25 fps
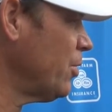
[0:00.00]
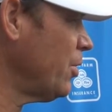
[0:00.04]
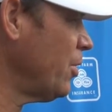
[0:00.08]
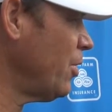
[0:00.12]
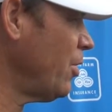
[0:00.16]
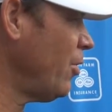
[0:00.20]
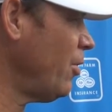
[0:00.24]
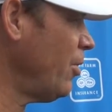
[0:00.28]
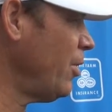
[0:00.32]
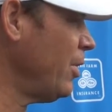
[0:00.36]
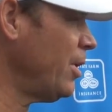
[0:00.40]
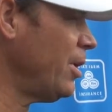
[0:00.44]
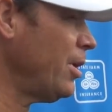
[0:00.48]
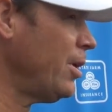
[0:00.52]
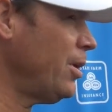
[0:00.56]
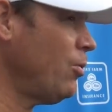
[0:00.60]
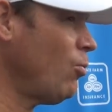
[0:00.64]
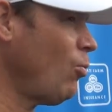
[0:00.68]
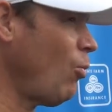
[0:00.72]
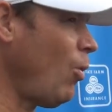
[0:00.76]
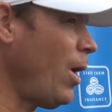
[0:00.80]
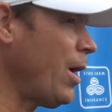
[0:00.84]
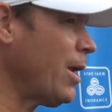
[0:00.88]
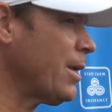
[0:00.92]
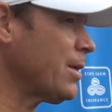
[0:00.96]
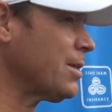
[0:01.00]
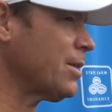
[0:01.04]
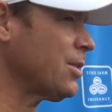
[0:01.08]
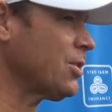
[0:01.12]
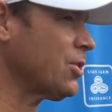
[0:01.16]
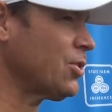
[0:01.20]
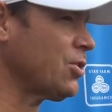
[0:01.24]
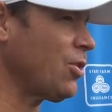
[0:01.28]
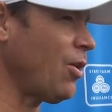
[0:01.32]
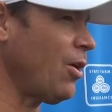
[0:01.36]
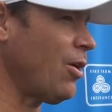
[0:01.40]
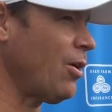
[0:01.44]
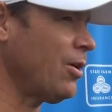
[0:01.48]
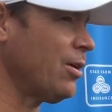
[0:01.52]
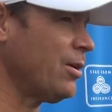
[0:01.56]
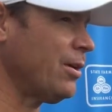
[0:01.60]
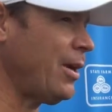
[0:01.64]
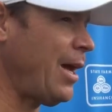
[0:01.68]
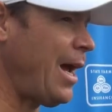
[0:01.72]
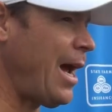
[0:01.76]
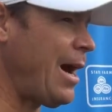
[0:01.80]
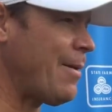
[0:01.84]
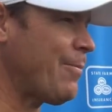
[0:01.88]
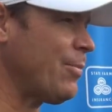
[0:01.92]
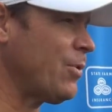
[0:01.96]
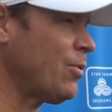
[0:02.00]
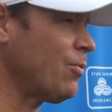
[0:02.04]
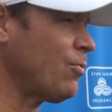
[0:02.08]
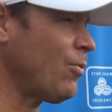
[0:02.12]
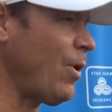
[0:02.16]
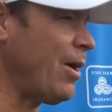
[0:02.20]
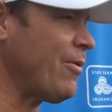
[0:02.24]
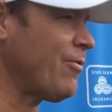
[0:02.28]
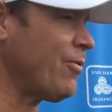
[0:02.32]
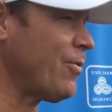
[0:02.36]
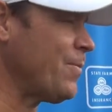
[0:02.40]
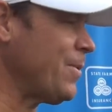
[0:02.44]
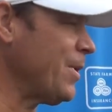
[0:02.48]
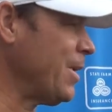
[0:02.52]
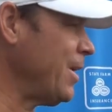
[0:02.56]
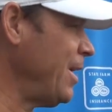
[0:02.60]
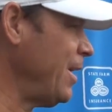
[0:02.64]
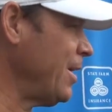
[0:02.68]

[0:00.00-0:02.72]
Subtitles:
You know, you want it to start and happen right from the